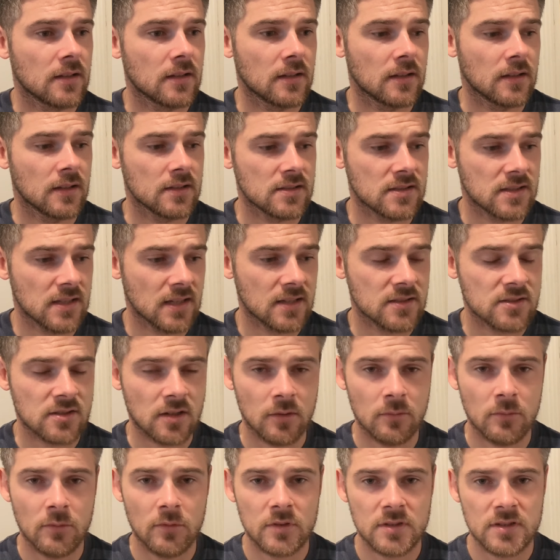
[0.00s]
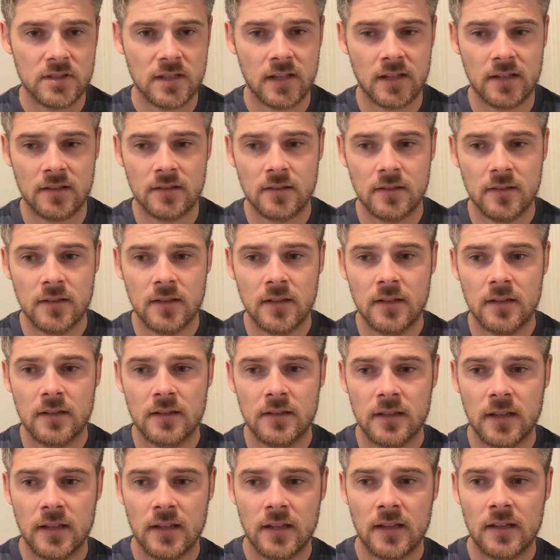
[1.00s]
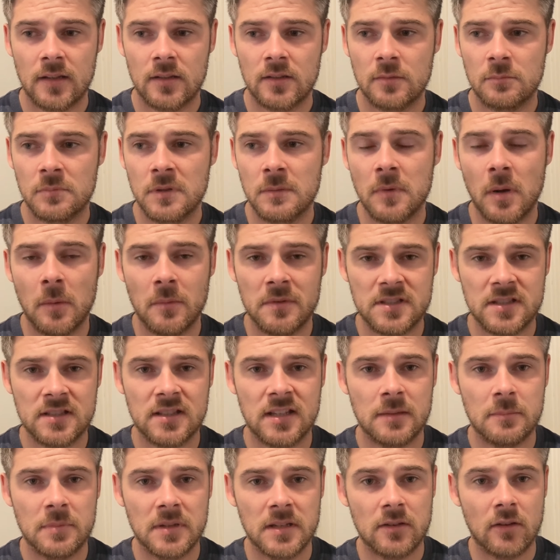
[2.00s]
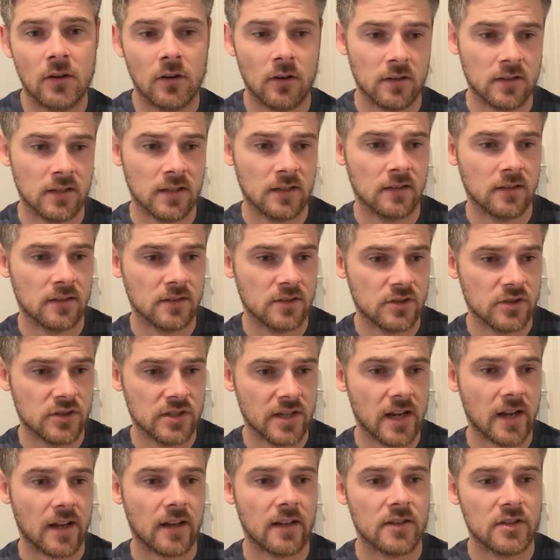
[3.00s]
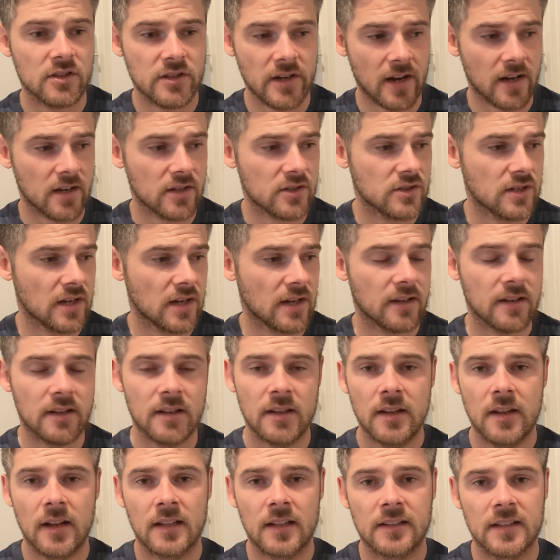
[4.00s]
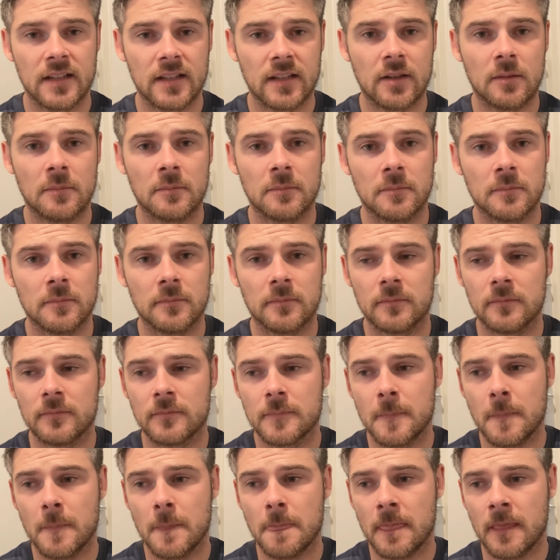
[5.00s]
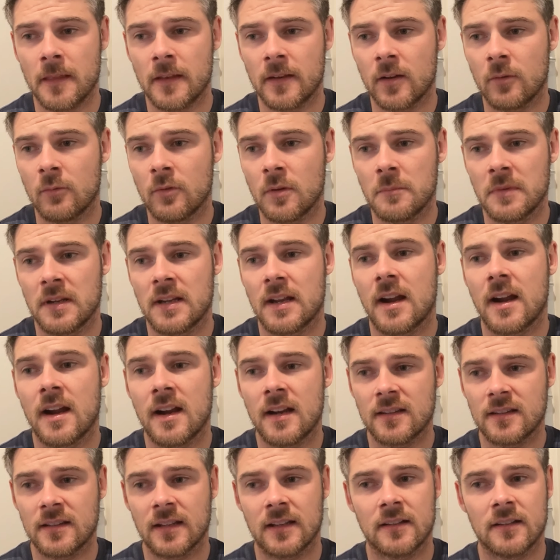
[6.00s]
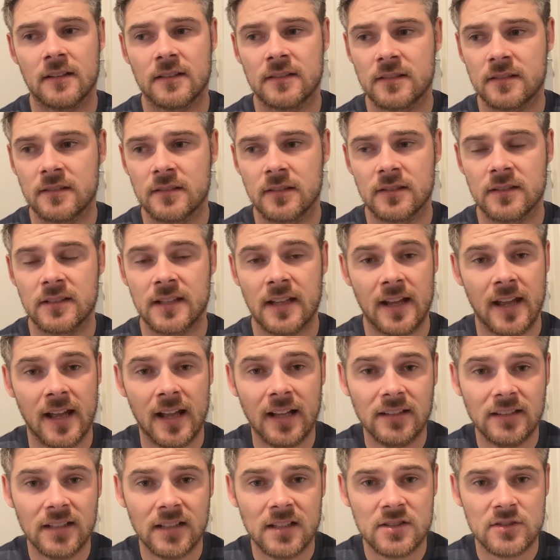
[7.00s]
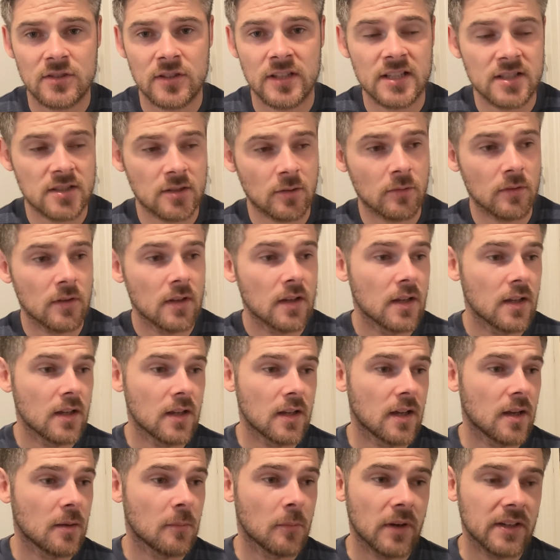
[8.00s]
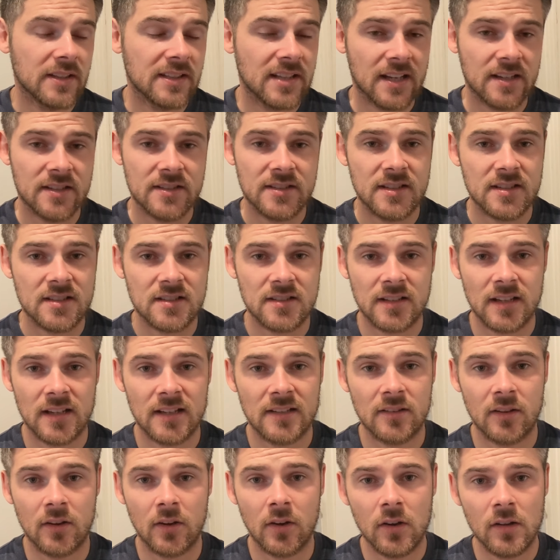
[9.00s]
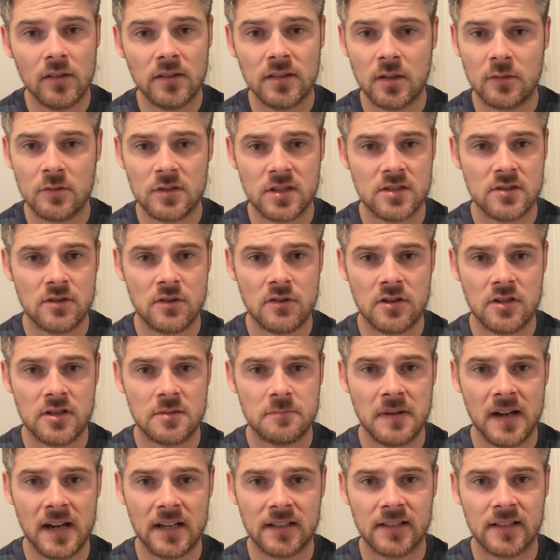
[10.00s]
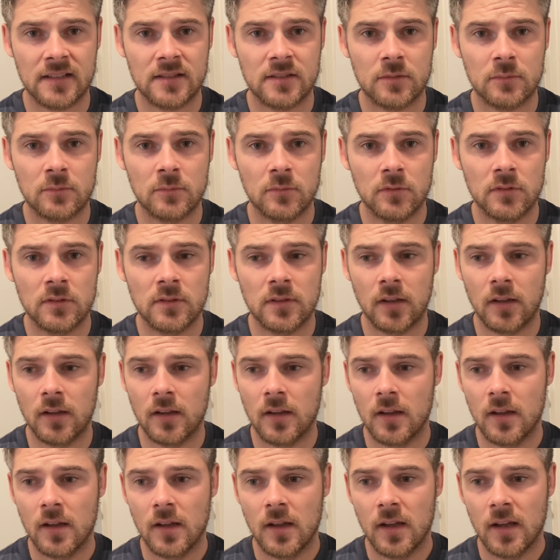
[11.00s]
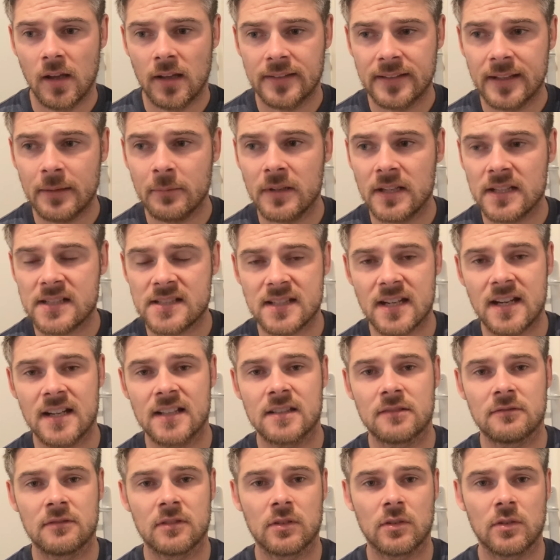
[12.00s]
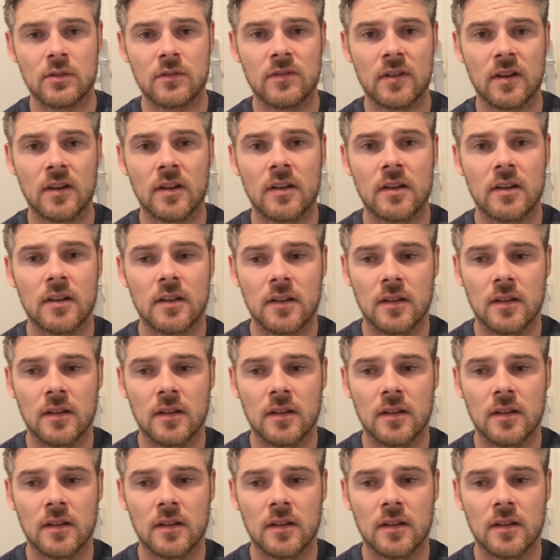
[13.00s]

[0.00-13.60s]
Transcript: as things got worse, then there'd be moments of DPR, then I'd check and think I'm, you know, with my heart, then I'd get health anxiety. So my 10 years, I had all those disorders packed into one. And then when I started to recover,